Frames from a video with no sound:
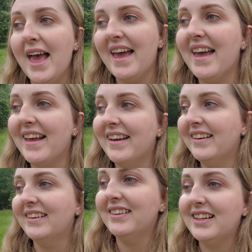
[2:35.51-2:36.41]

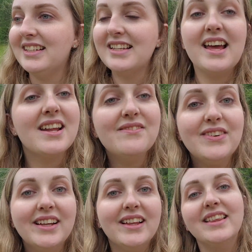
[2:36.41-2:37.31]
and he's kind of
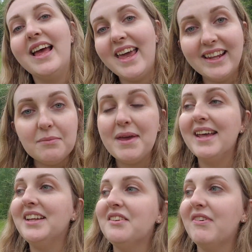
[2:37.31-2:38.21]
the
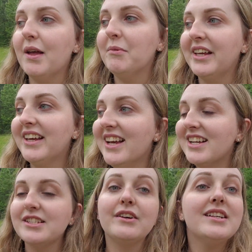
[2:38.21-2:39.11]
handyman in the family,
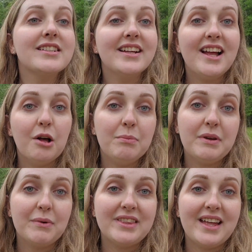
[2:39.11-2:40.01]
so he's going to help me with